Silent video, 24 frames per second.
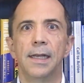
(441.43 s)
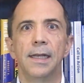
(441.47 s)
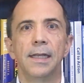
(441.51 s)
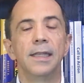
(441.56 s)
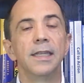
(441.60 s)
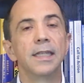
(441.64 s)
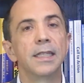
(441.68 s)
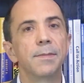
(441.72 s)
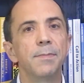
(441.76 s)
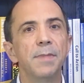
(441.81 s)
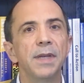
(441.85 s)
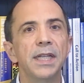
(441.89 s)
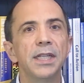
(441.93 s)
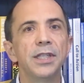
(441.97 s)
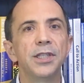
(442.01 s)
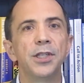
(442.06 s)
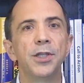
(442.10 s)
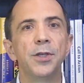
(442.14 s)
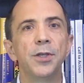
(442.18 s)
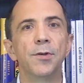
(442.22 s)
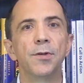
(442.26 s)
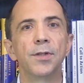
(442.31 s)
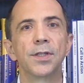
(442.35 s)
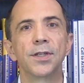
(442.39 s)
This
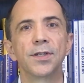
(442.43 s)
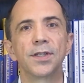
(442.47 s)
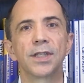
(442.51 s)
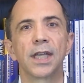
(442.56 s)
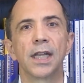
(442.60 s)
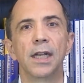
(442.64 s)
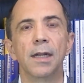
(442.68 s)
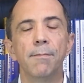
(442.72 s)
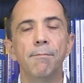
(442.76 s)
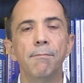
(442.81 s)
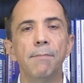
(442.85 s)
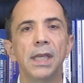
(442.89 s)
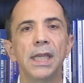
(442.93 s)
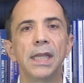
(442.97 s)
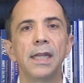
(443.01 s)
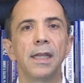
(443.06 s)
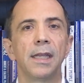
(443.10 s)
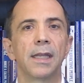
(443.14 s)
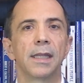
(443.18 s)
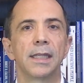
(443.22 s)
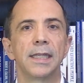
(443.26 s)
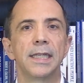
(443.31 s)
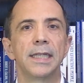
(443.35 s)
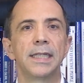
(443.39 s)
means users can
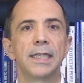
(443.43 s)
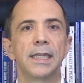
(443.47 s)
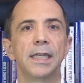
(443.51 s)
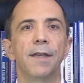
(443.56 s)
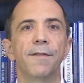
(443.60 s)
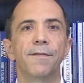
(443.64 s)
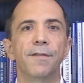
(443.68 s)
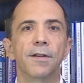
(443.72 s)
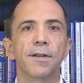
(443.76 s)
immediately see if